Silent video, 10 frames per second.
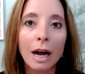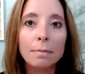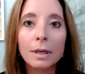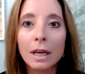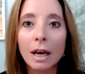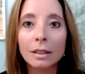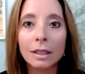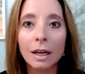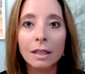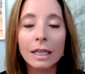IPL
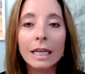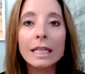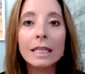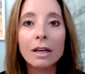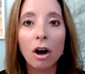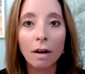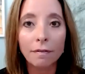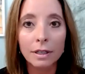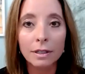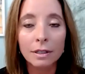done in the
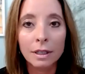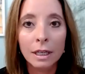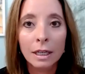office.